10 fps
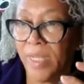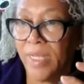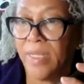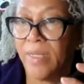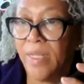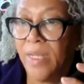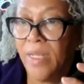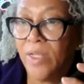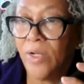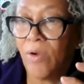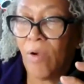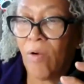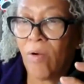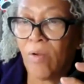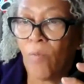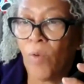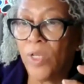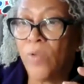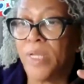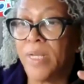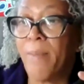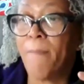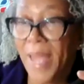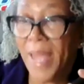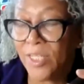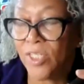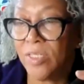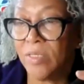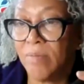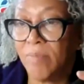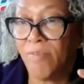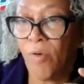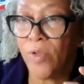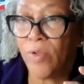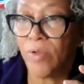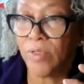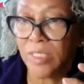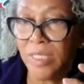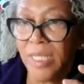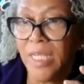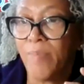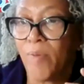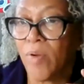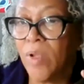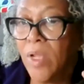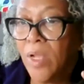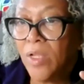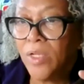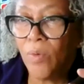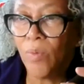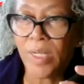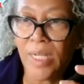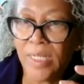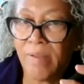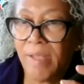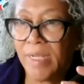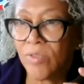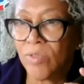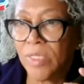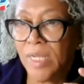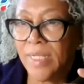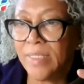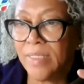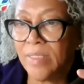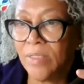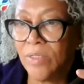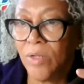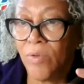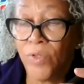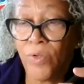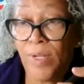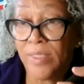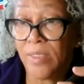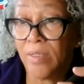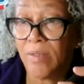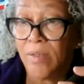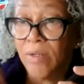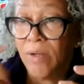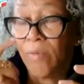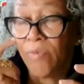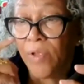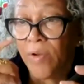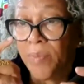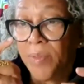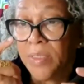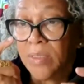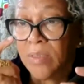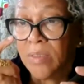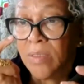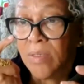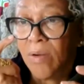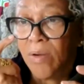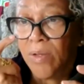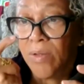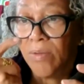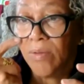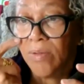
head, or what you can imagine before you go to sleep, or, what kind of exercises, you as a, therapist, are you,